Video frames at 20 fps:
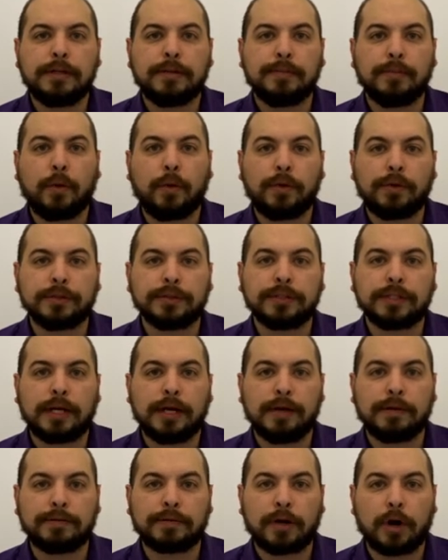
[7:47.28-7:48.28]
moles
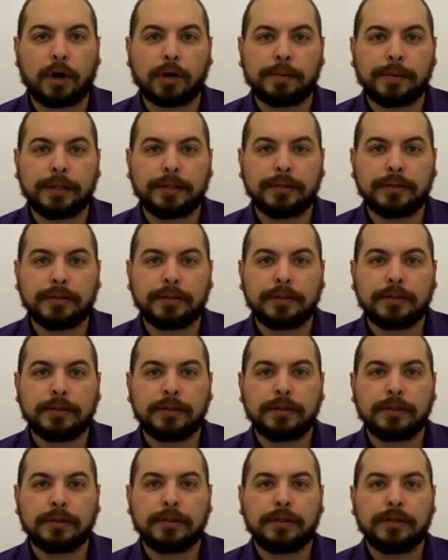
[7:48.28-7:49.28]
of carbon.
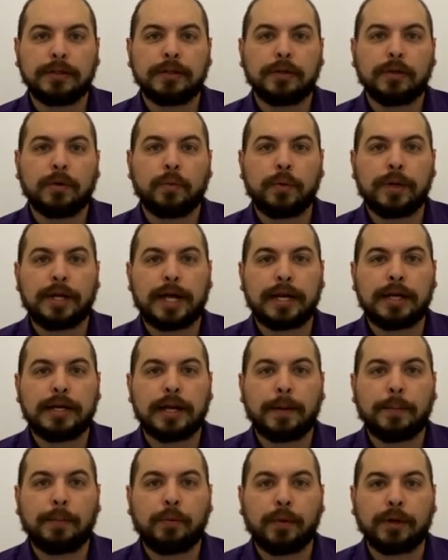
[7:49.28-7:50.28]
We end
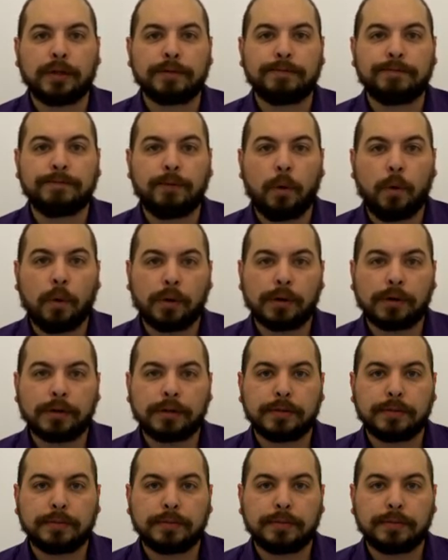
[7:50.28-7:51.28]
up with 4
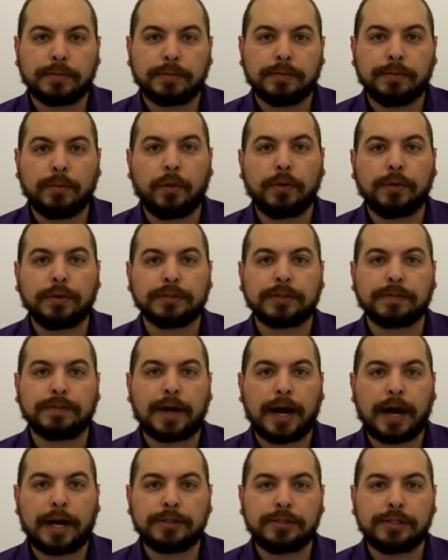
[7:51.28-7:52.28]
moles of
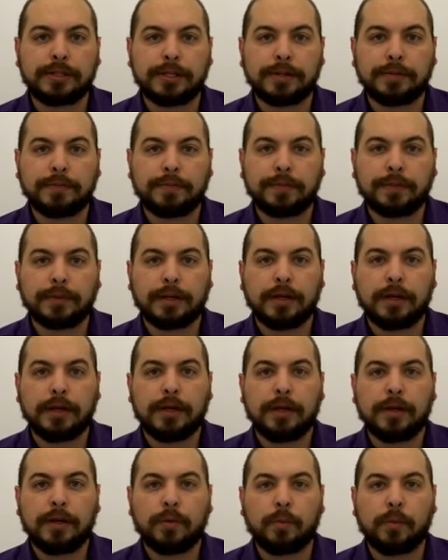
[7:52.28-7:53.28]
hydrogen.
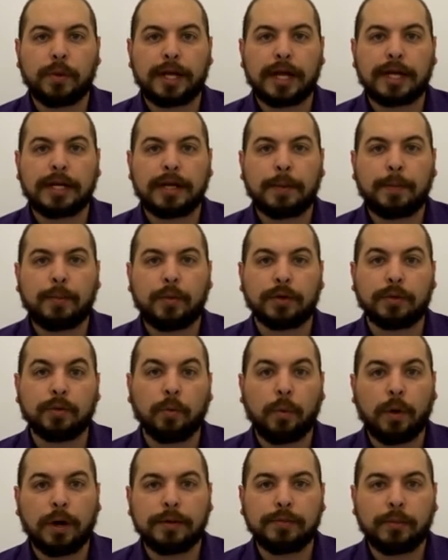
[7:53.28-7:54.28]
We end up with
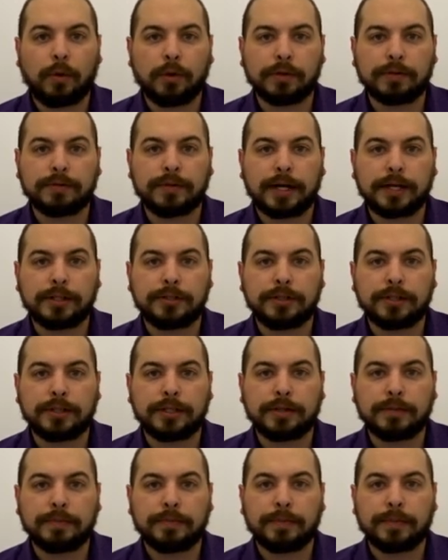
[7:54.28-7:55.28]
1 mole of
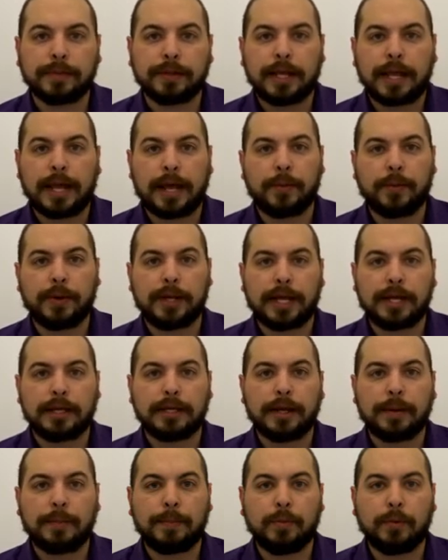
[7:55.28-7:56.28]
nitrogen. And we end
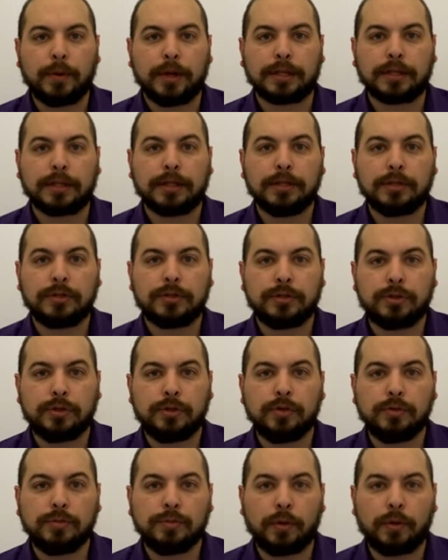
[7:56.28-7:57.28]
up with
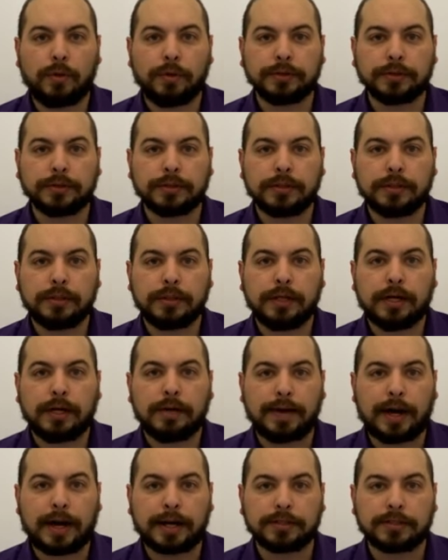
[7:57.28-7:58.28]
2 moles of
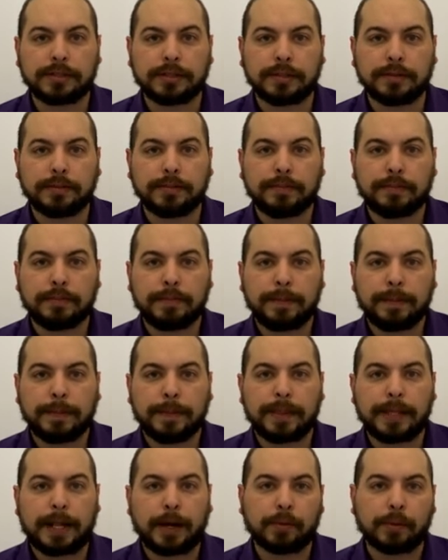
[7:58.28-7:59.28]
oxygen.
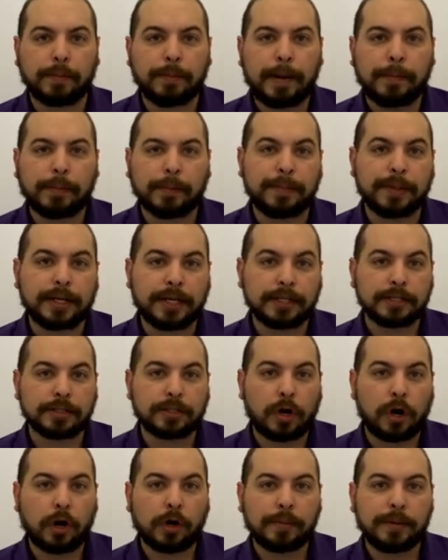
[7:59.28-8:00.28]
Now remember, because
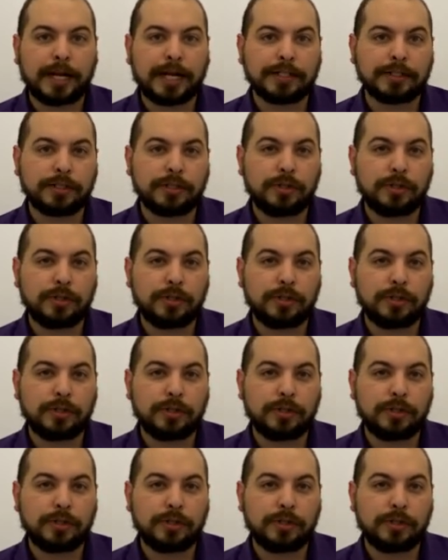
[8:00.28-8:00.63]
carbon has